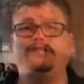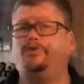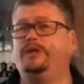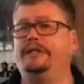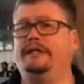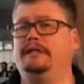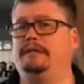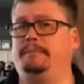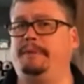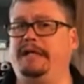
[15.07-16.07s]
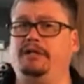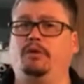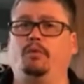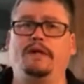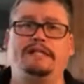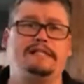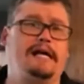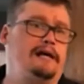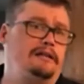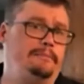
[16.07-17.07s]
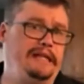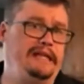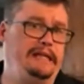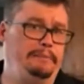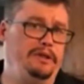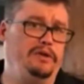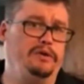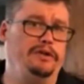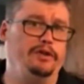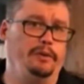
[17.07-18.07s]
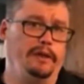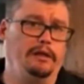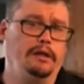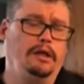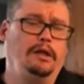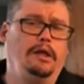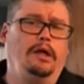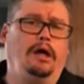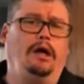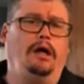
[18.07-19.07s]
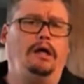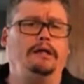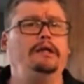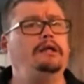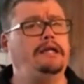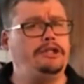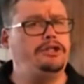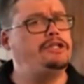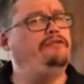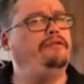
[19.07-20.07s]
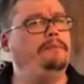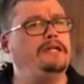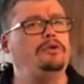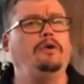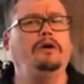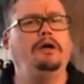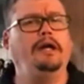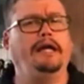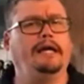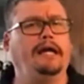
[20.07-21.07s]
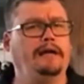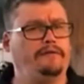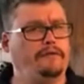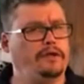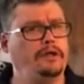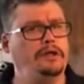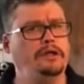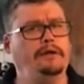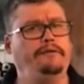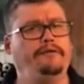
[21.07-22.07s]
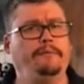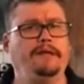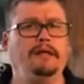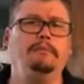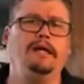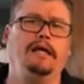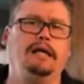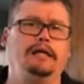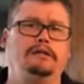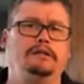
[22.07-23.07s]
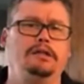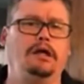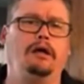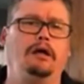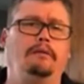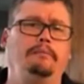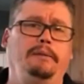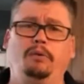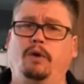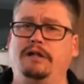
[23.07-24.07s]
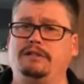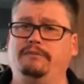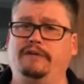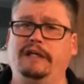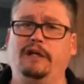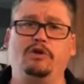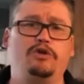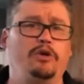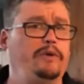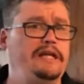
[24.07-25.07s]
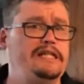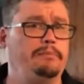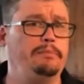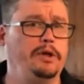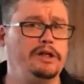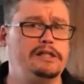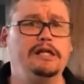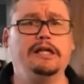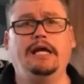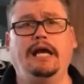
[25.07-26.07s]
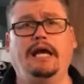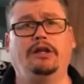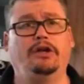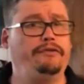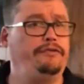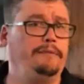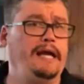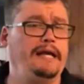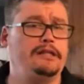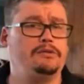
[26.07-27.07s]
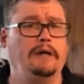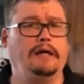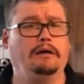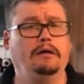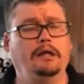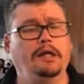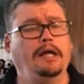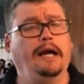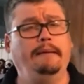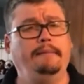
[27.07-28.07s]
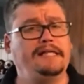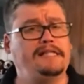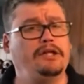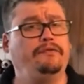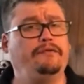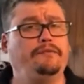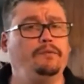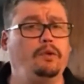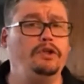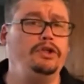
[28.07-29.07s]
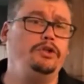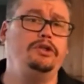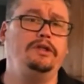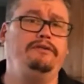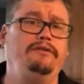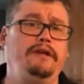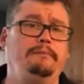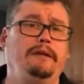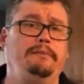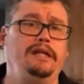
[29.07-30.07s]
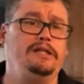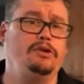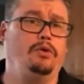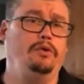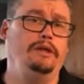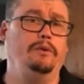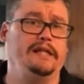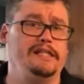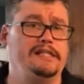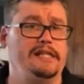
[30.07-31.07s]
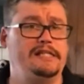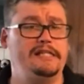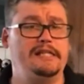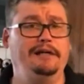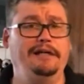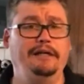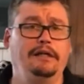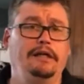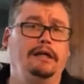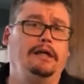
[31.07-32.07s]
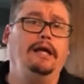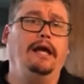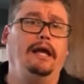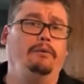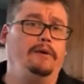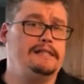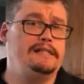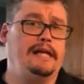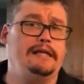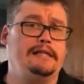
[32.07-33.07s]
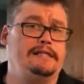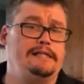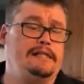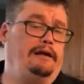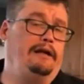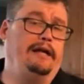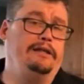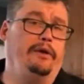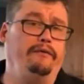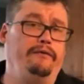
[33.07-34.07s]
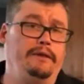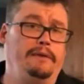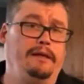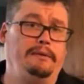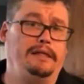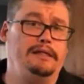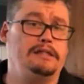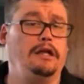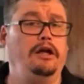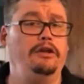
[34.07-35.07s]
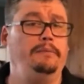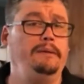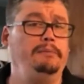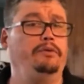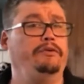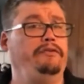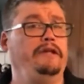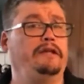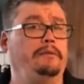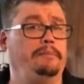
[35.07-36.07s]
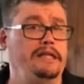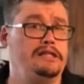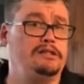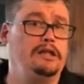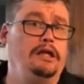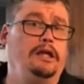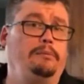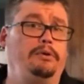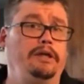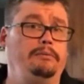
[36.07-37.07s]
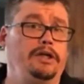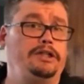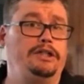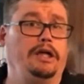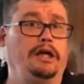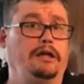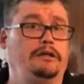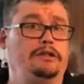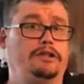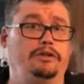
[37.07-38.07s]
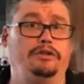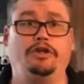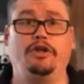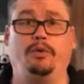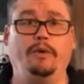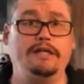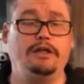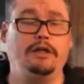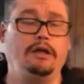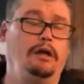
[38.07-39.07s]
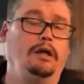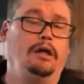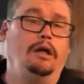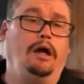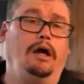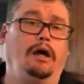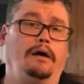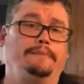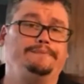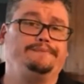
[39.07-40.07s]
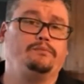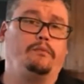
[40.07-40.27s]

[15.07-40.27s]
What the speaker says: that's really going to depend on what style of beekeeping you're doing. Get yourself a mentor and kind of learn from them and maybe watch some videos or read some books and learn from that as well. I myself will usually feed my bees only when it's necessary, and when it's not necessary, I don't feed my bees. Other people will feed their bees pretty much to the winter, and